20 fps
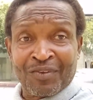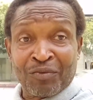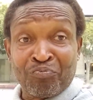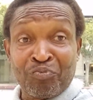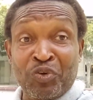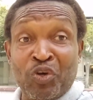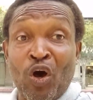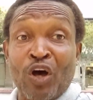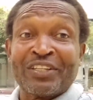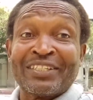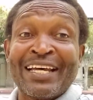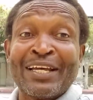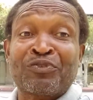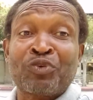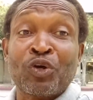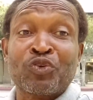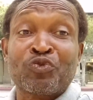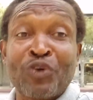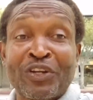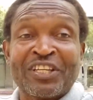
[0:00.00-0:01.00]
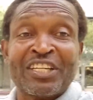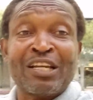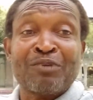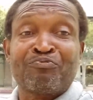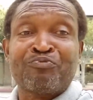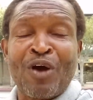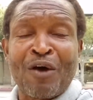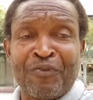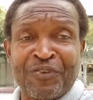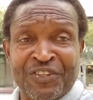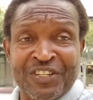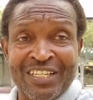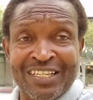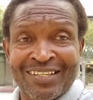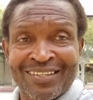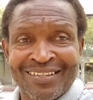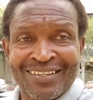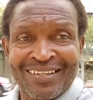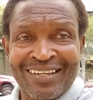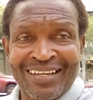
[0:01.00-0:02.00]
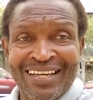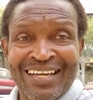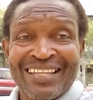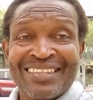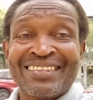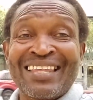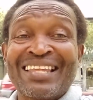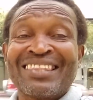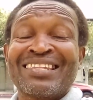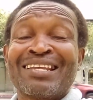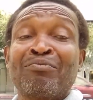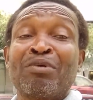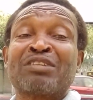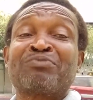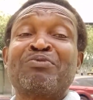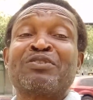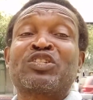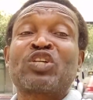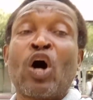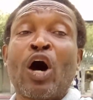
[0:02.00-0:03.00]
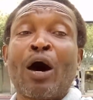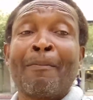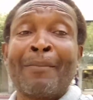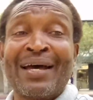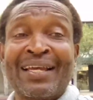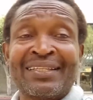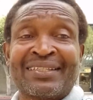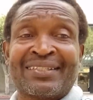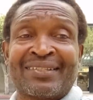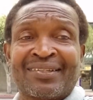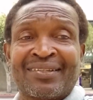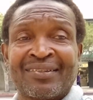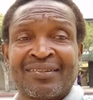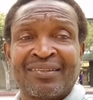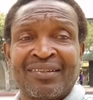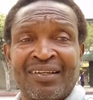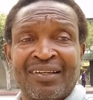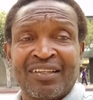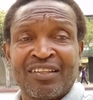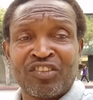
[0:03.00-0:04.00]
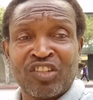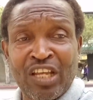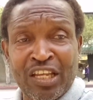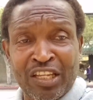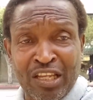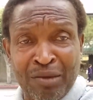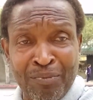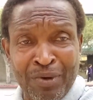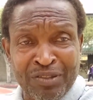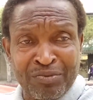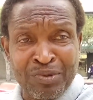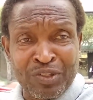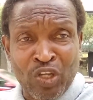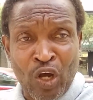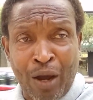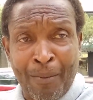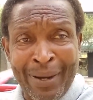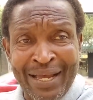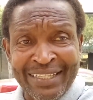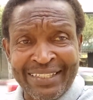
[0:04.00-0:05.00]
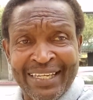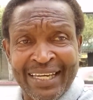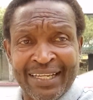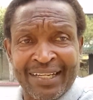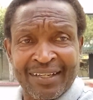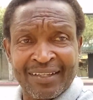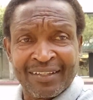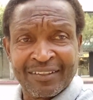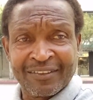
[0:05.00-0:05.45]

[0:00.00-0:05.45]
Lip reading: because it was written in prophecy that they must be tormented. They must be tormented